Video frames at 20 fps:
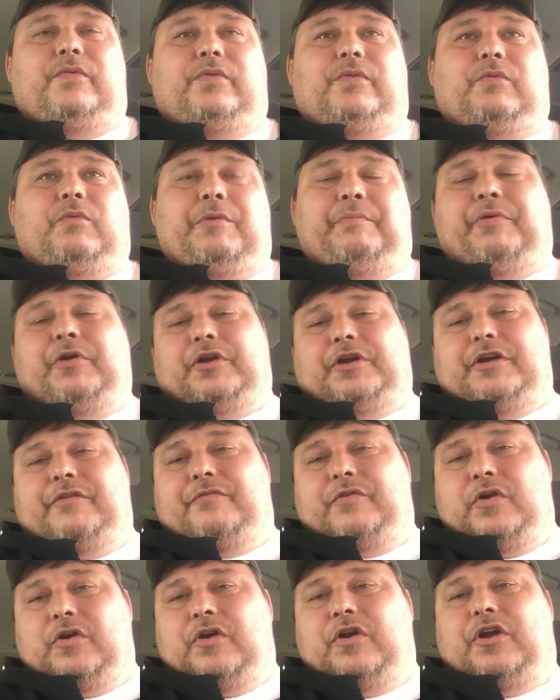we put a
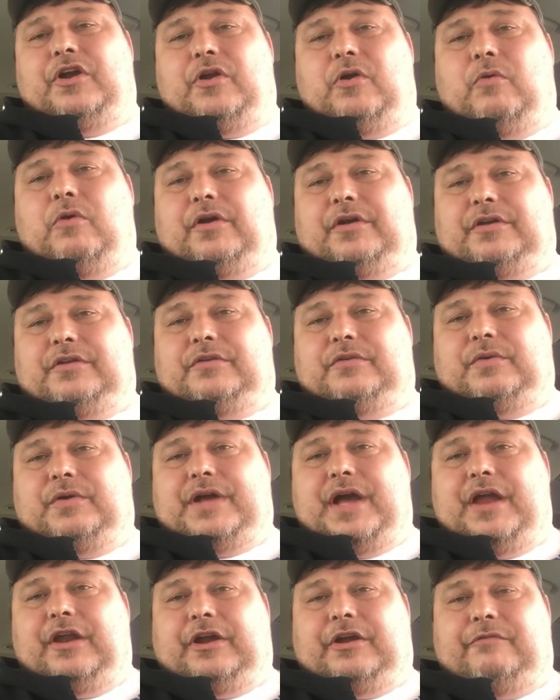converter, you know, what
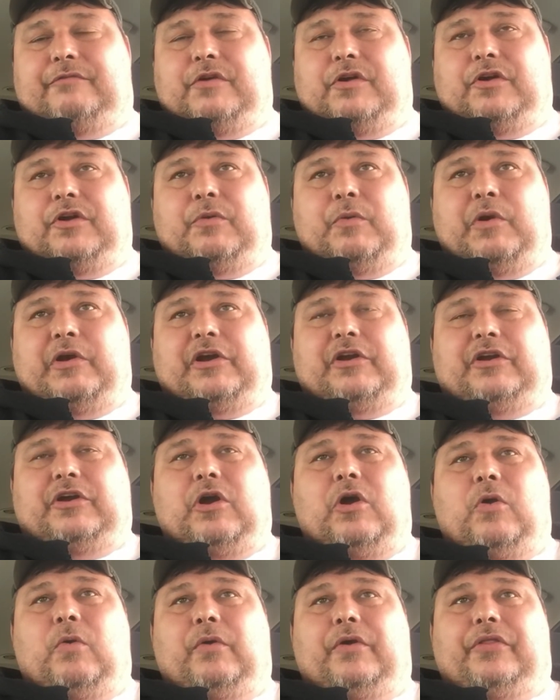kind of converter we're going to
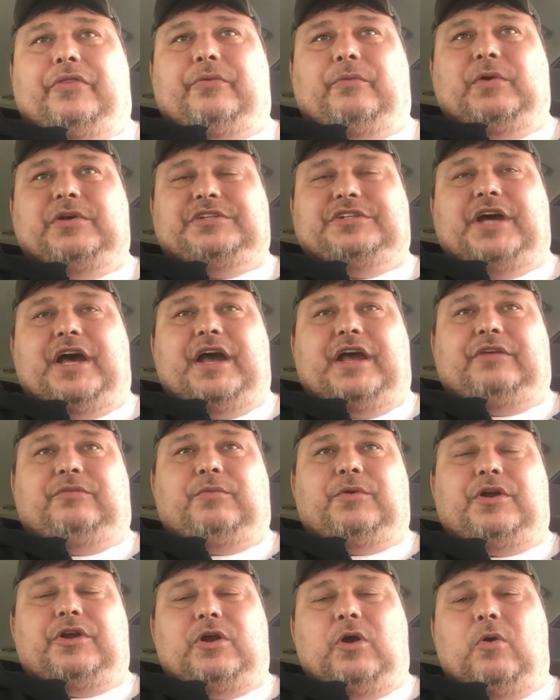go with, what size.
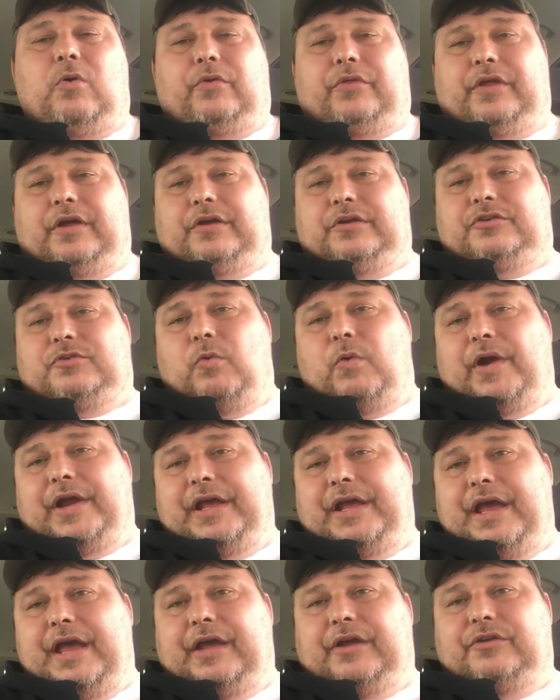We're going to go with a
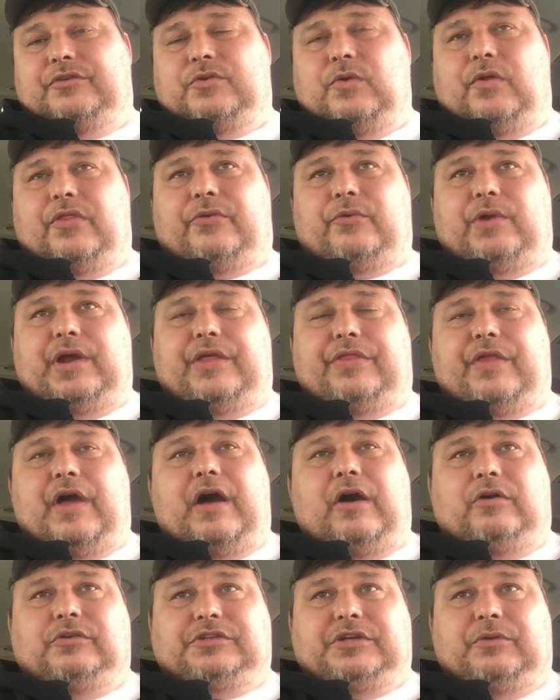28 to a
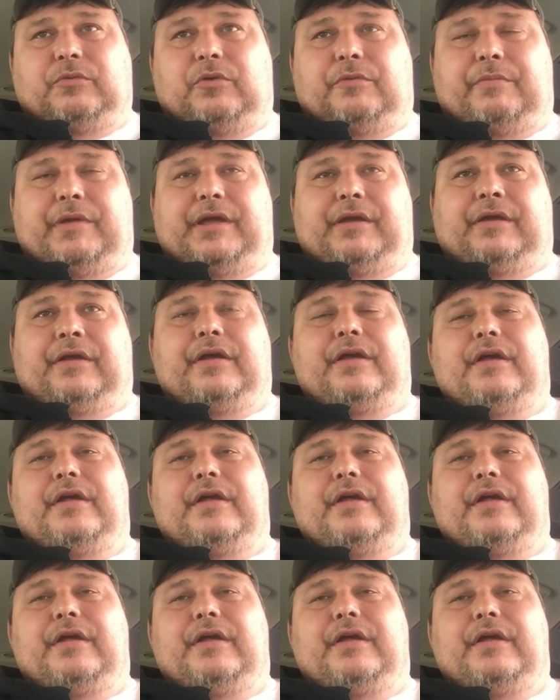3000 would be